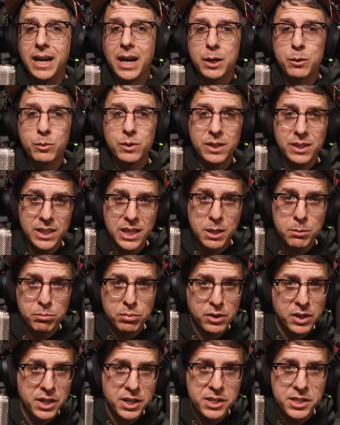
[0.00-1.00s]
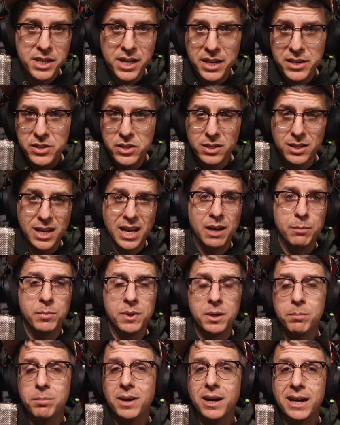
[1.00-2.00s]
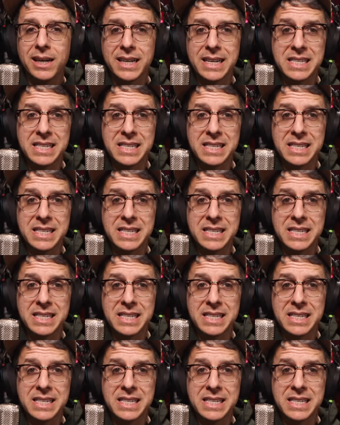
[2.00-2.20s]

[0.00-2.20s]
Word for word: I really appreciate you coming by